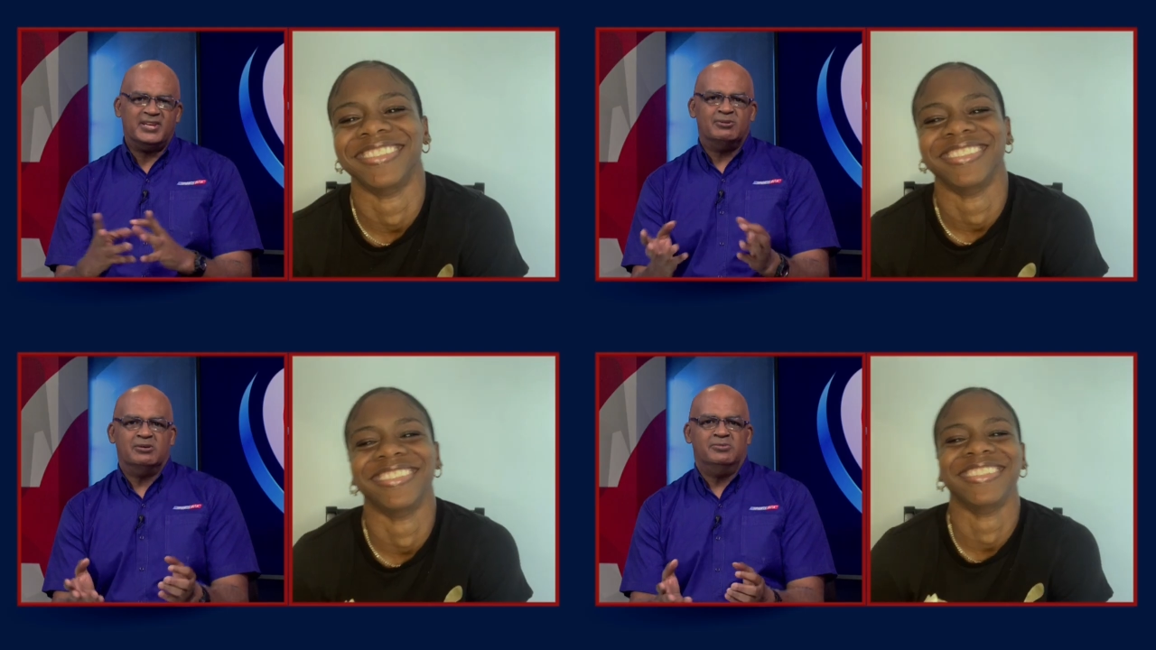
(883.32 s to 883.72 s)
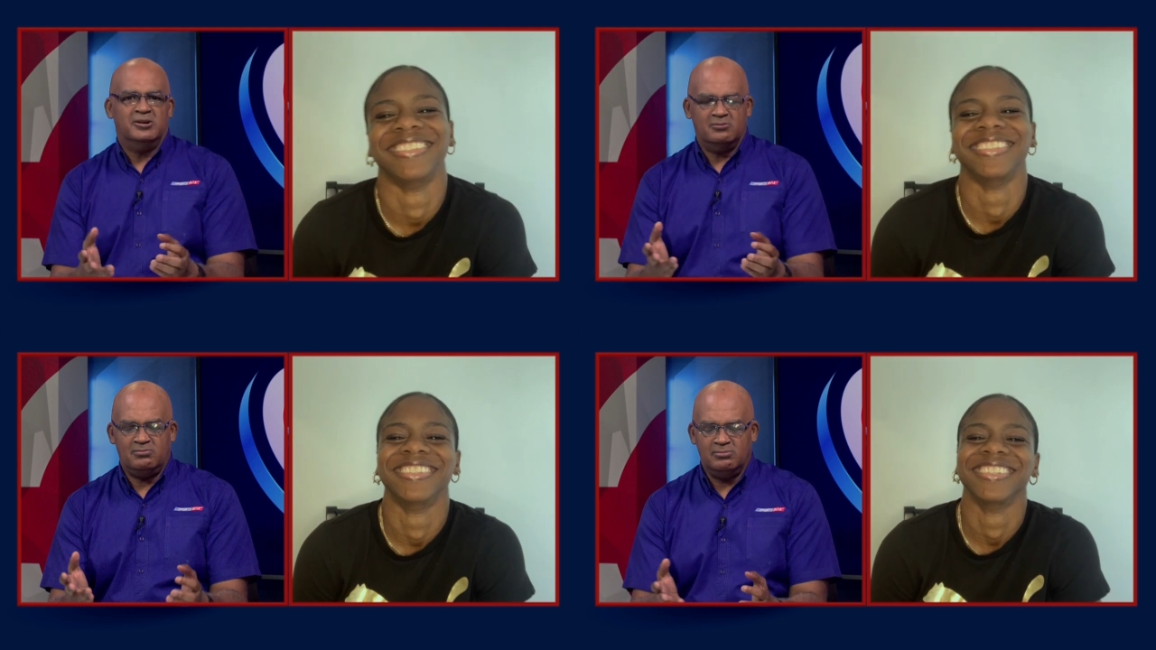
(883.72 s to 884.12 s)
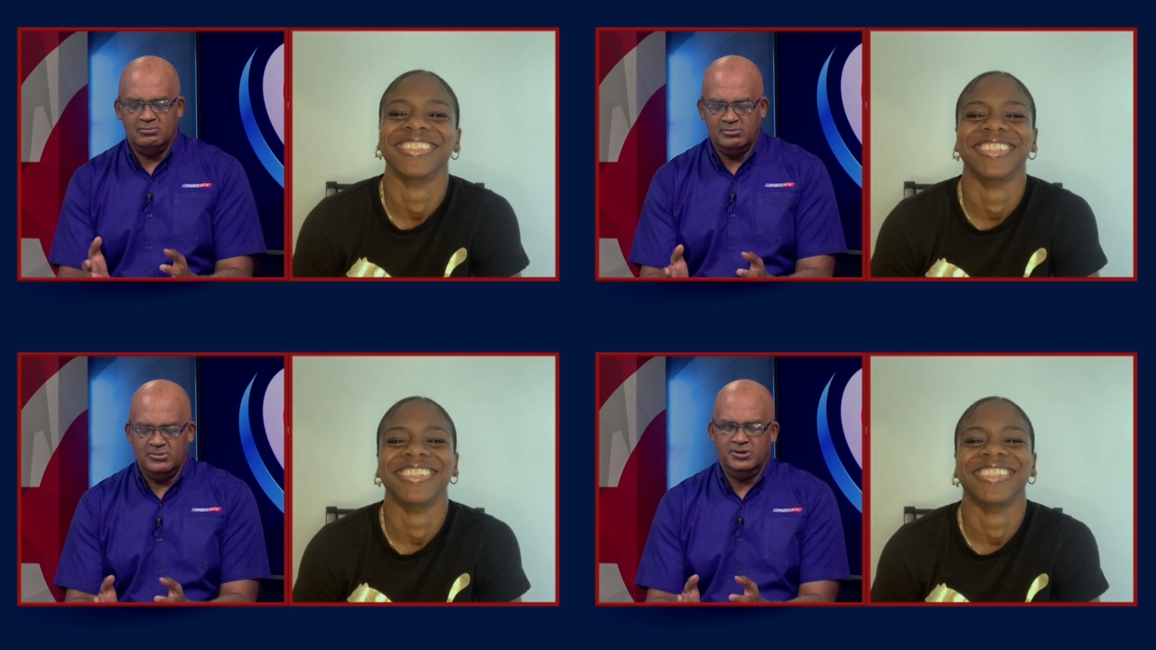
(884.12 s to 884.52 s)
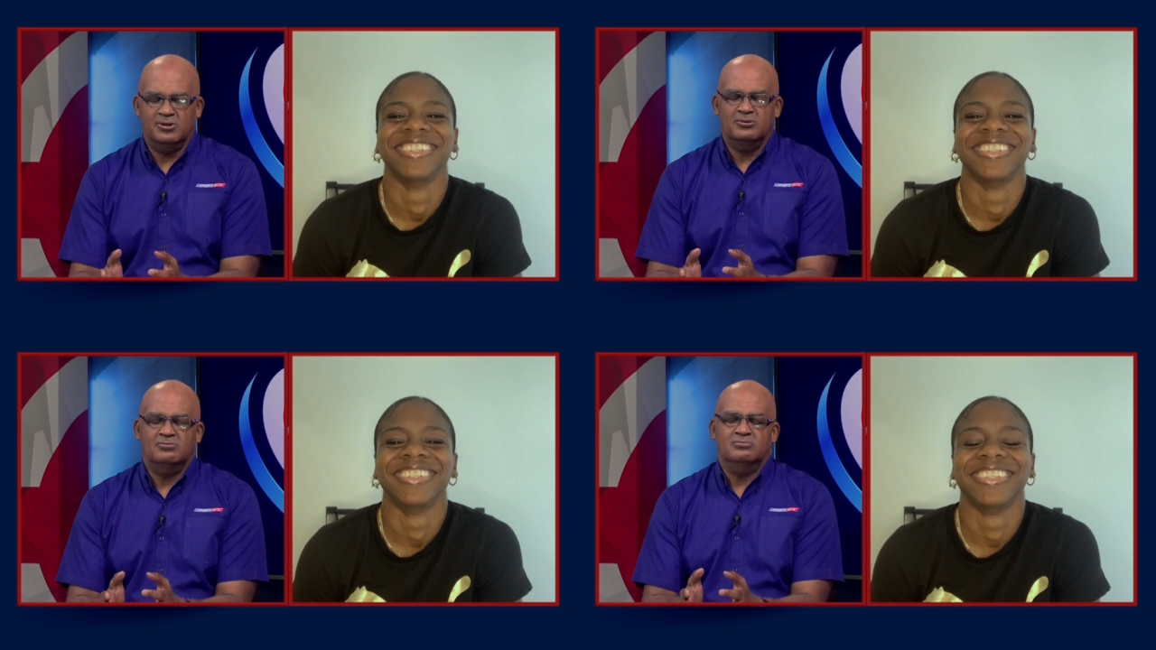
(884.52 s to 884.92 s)
Speaker 1: me, you know, you
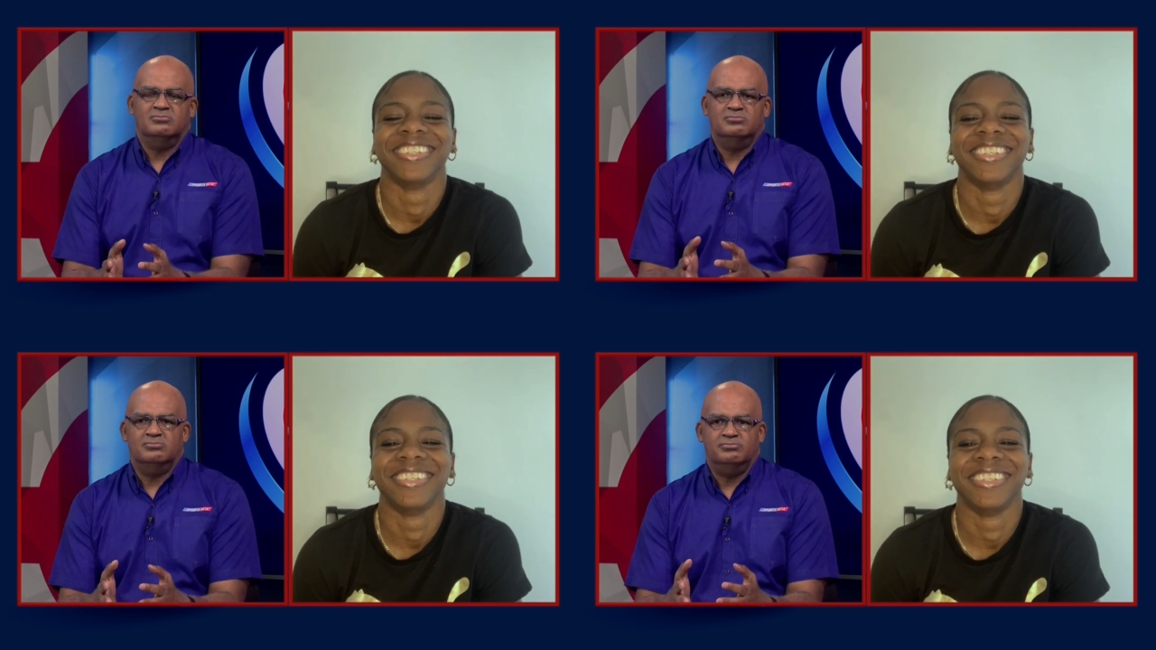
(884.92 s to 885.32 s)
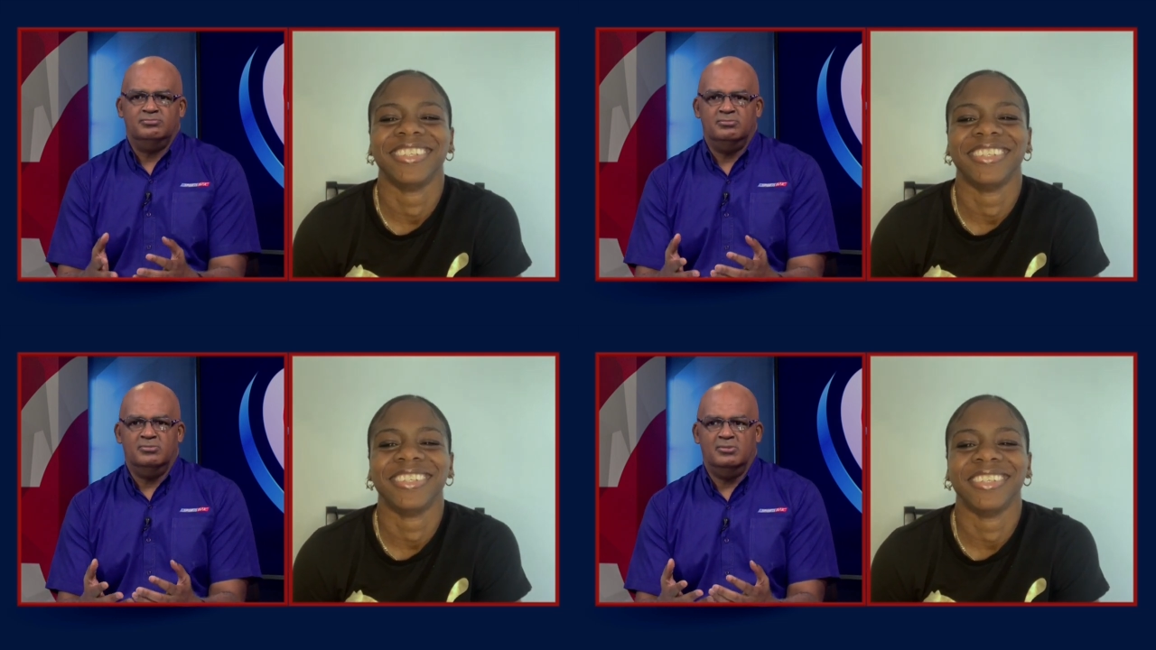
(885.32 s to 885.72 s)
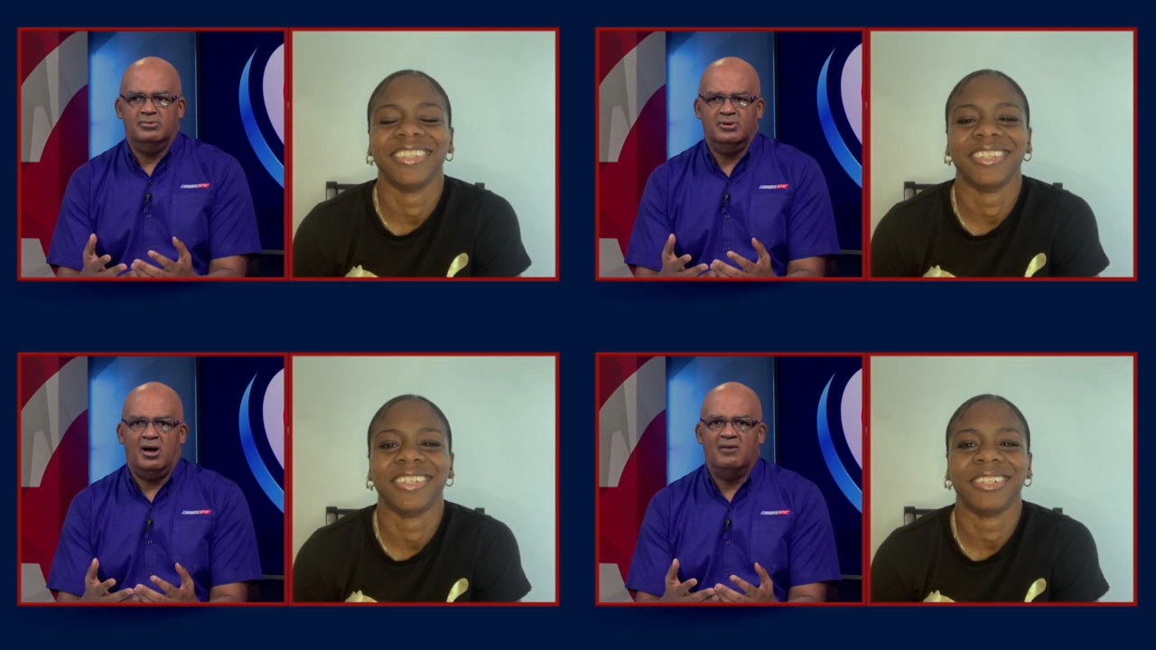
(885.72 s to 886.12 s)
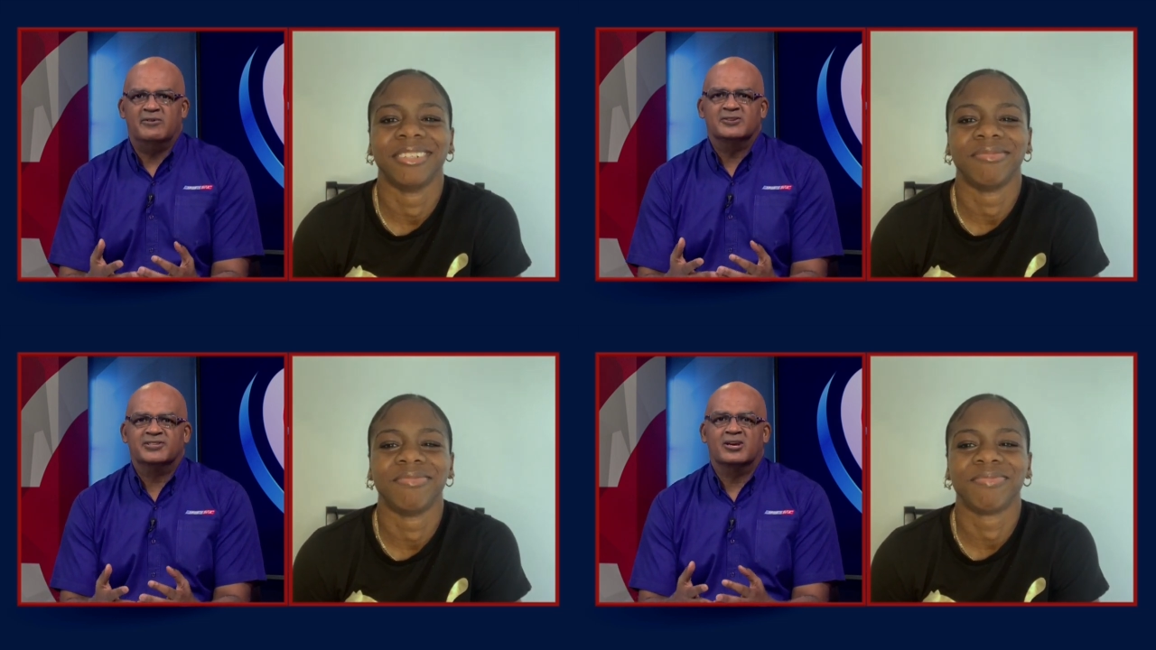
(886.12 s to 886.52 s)
know,
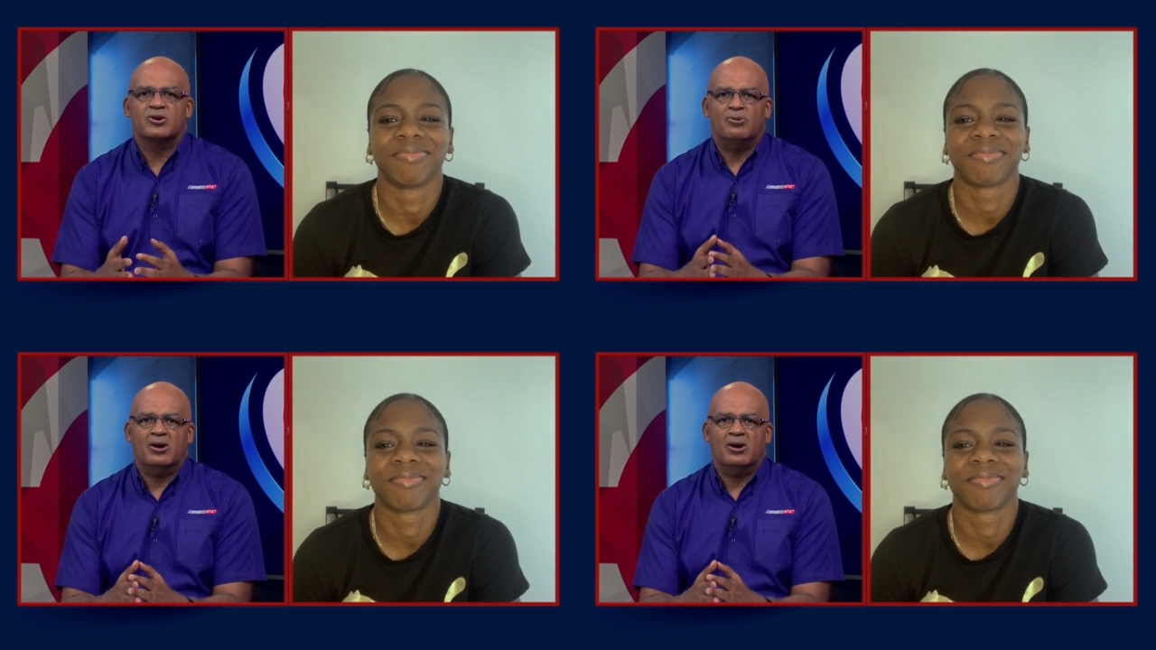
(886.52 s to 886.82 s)
obviously co-